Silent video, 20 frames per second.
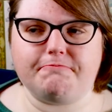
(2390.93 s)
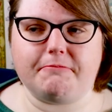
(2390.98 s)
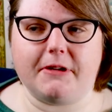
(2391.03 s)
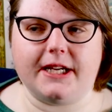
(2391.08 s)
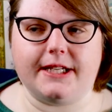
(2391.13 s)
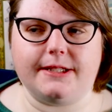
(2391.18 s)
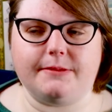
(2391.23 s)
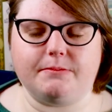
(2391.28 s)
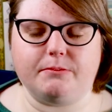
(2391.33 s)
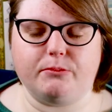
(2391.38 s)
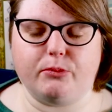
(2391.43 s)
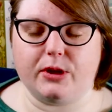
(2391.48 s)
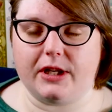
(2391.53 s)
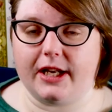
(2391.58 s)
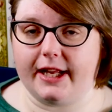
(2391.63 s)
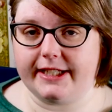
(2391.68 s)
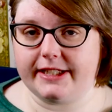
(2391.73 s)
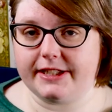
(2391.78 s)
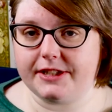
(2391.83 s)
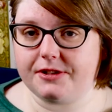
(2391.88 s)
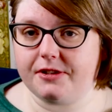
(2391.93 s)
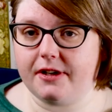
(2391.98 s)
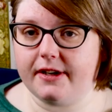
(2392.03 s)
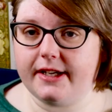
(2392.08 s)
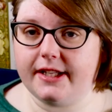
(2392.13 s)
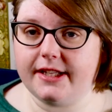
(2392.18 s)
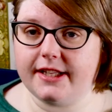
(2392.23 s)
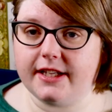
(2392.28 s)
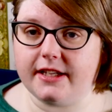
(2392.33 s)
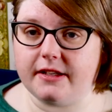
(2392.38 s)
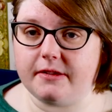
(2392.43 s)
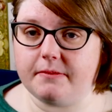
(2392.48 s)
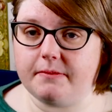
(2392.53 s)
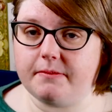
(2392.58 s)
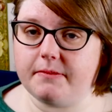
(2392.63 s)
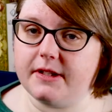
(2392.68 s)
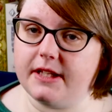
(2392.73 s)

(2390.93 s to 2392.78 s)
I would like to try then